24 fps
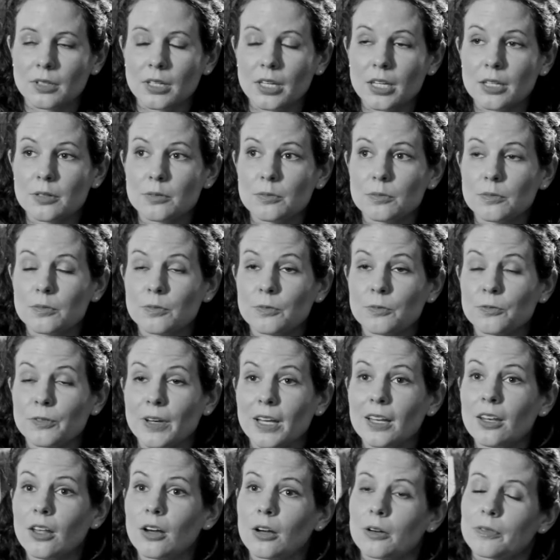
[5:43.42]
It
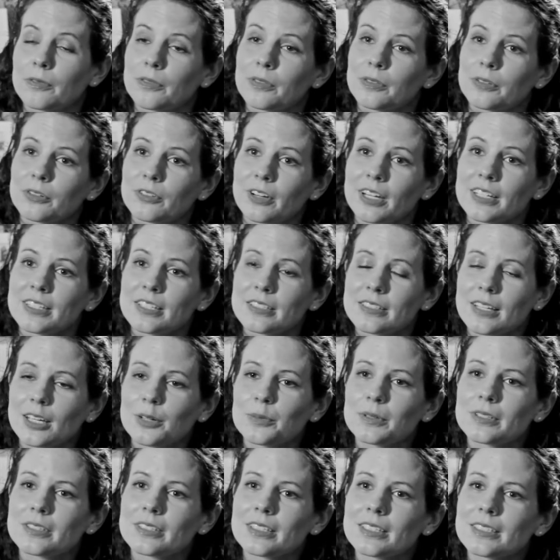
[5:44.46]
fell off right as I
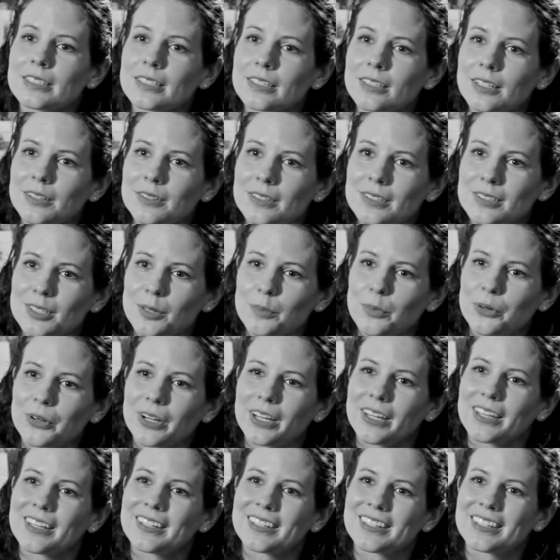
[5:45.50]
was getting on the
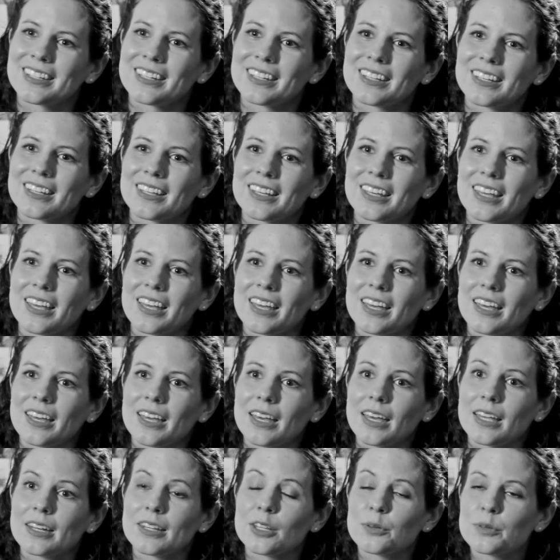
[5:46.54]
subway.
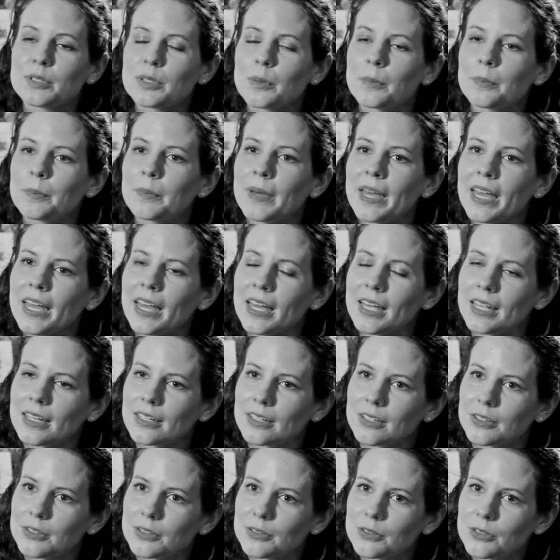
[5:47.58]
And there was a
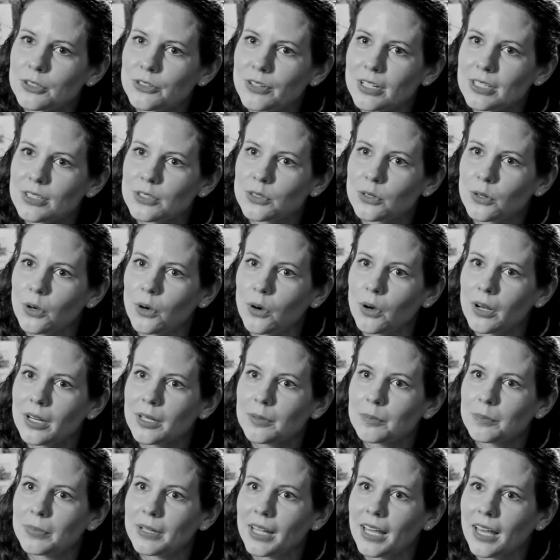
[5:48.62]
man dressed all
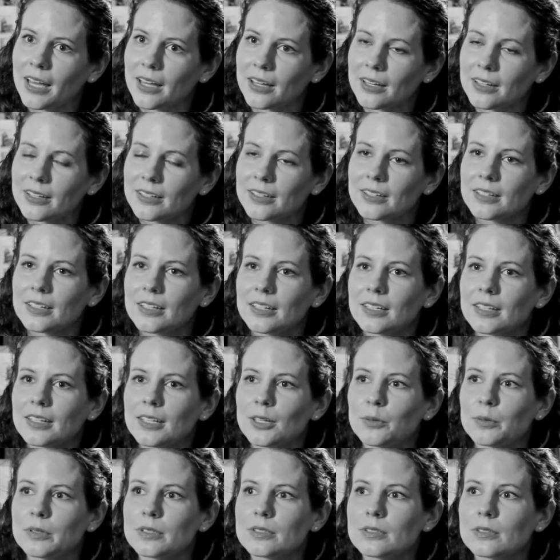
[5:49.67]
in black.
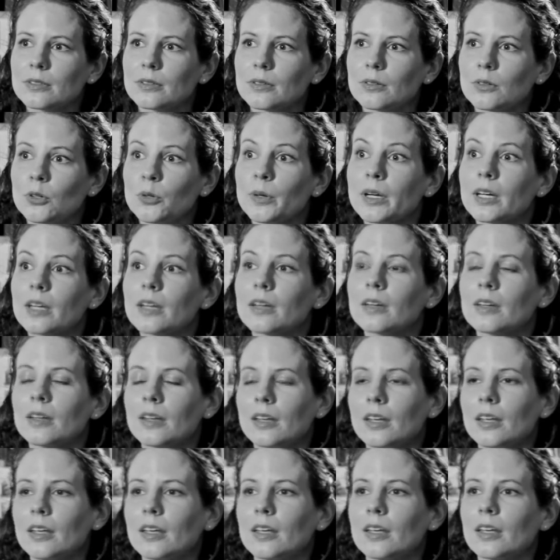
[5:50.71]
He was quick
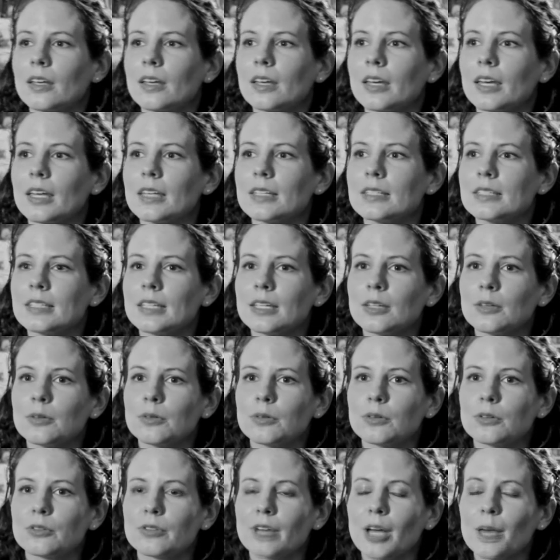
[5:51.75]
and he
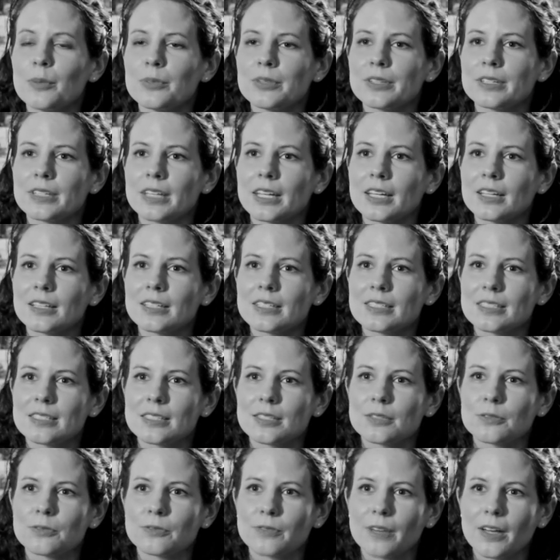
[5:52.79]
grabbed the necklace as
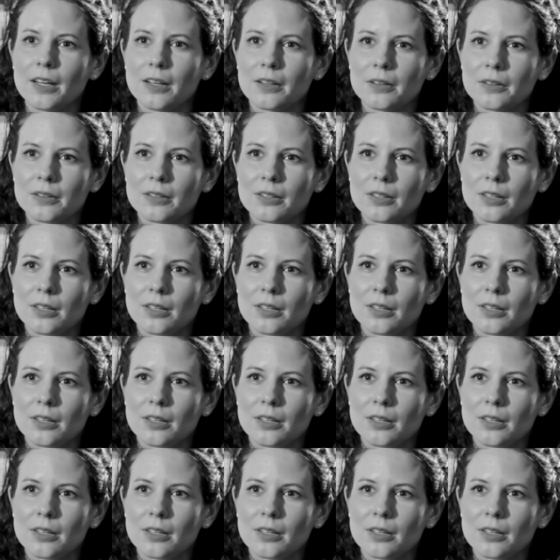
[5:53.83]
it fell.